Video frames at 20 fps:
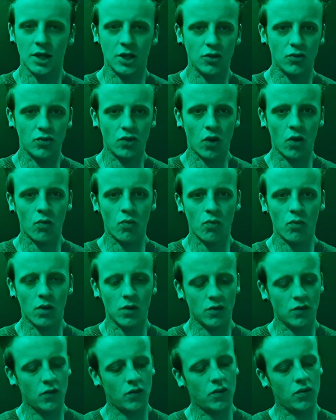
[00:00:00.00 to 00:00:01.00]
And you don't
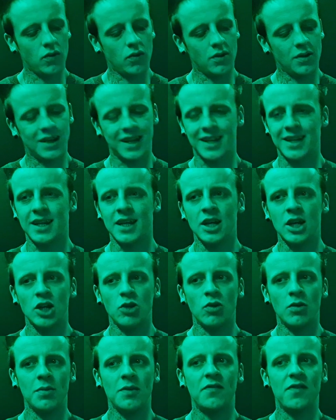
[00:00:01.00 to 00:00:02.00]
want to, you
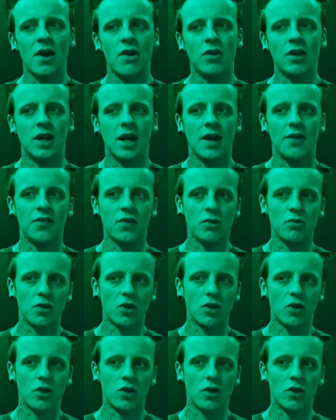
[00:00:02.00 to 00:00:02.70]
want to be very careful.